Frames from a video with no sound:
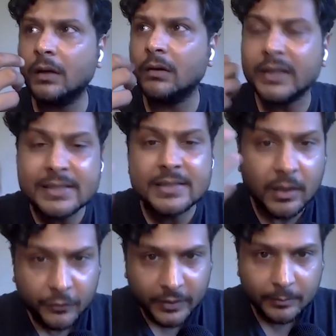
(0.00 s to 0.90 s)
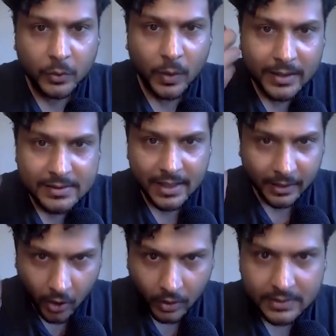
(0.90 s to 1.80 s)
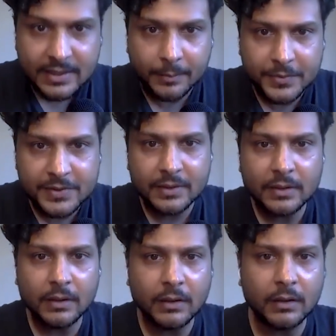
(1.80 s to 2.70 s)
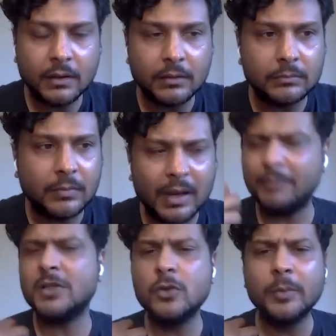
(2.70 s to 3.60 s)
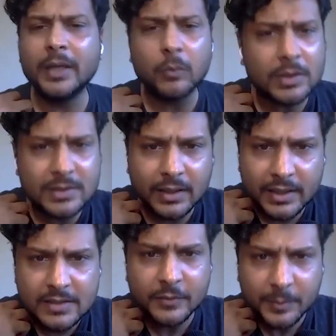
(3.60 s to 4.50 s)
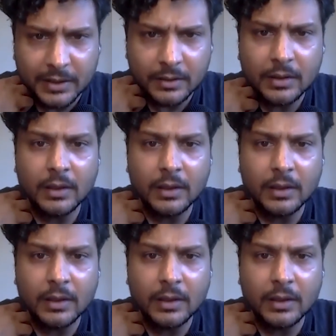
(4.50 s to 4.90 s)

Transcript: uh, easier for them to understand concepts. Yeah. Uh, I'm assuming it wasn't the case for me.